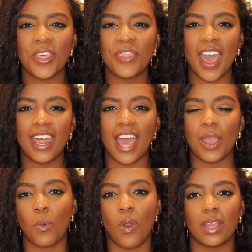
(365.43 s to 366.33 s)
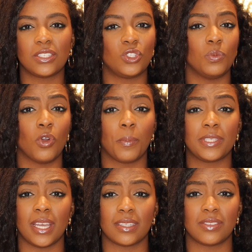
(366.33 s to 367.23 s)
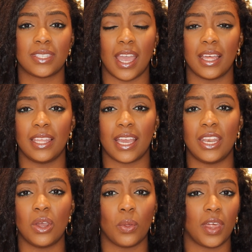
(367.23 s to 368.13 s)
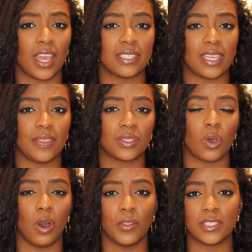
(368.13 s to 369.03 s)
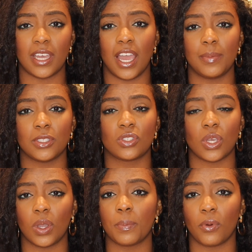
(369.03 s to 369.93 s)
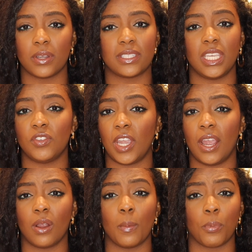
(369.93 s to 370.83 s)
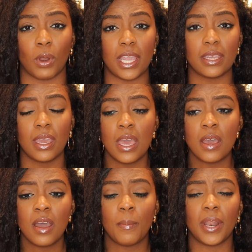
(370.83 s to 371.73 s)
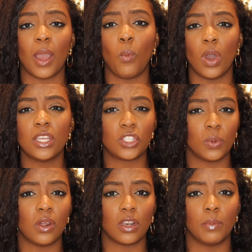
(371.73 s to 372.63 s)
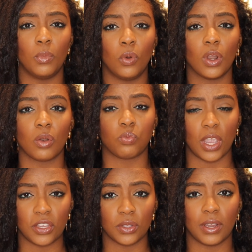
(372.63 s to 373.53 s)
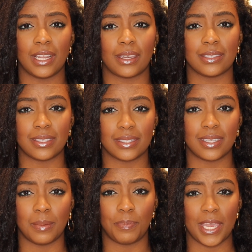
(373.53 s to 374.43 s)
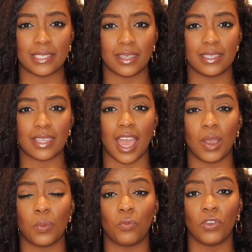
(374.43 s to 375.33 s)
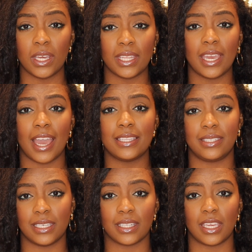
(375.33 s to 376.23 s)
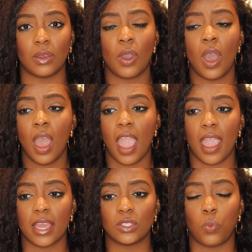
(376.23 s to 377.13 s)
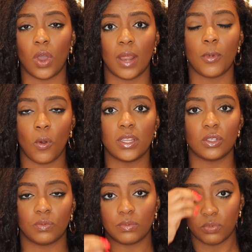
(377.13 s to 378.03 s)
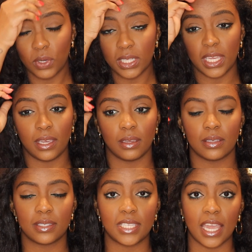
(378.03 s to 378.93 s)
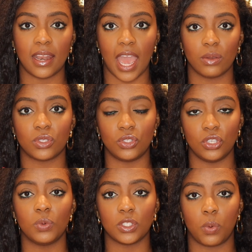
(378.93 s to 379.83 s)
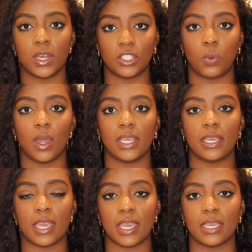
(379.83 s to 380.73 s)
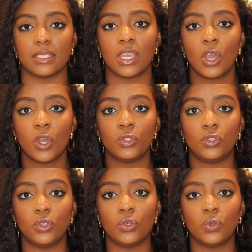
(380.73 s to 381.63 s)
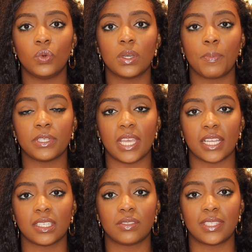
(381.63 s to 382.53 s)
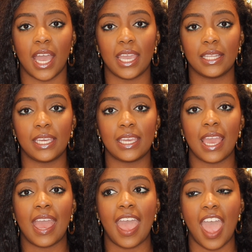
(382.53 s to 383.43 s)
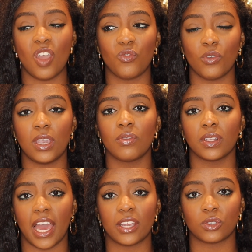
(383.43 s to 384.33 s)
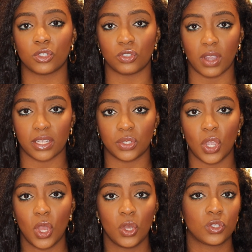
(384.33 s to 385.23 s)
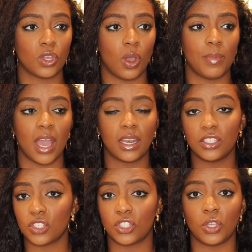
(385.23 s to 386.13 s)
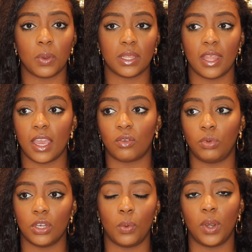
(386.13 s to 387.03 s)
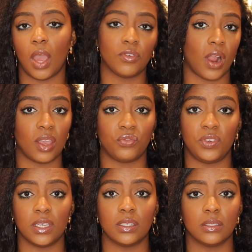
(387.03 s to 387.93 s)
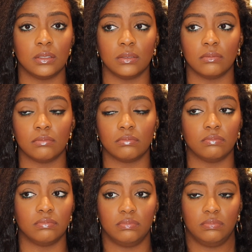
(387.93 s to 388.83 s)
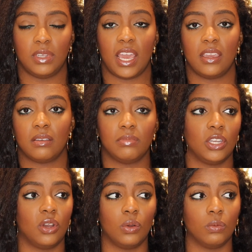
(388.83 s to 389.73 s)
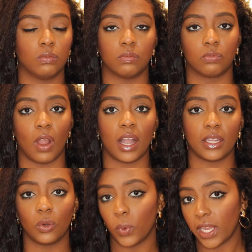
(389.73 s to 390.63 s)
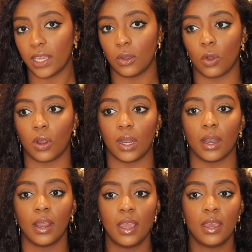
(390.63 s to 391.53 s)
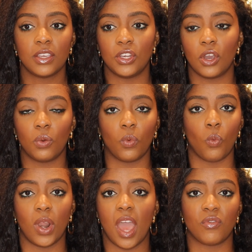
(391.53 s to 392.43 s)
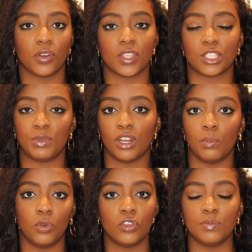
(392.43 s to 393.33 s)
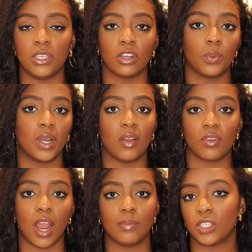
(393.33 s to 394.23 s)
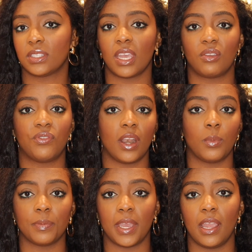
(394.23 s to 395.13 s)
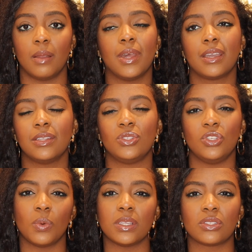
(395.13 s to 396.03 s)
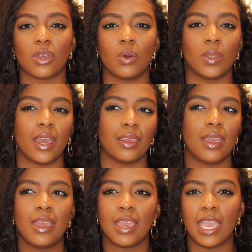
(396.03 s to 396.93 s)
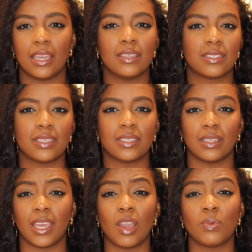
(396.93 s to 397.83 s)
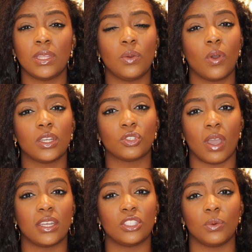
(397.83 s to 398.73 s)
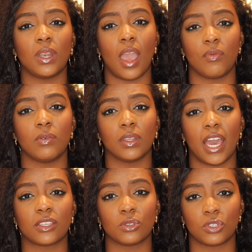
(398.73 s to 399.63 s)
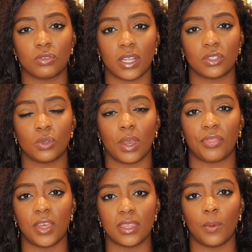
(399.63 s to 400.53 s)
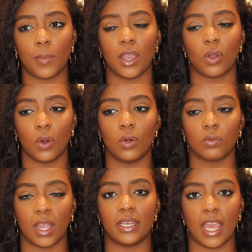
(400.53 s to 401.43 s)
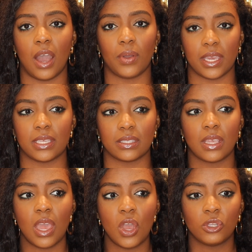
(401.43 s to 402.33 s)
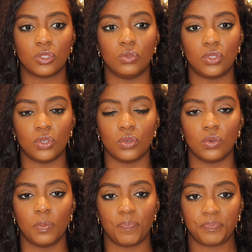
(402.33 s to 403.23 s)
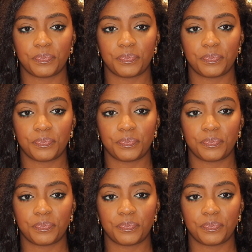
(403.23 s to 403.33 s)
with that, I want to do more protective styling. I know that I say this all the time. It's so important to give your hair a break, but I want to do it on a more regular and consistent basis. I really ideally, and what I'm going to really set out to do in 2020 is do protective styling every relax or stretch. So I'm not gonna just do it like, you know, whenever I feel like, you know, rocking a wig, or, you know, whenever the spirit moves me, or whenever I'm just like fed up with my hair. I'm not gonna do it so like inconsistently. I really wanna try to do it every relax or stretch. So I think that my goal right now is to do,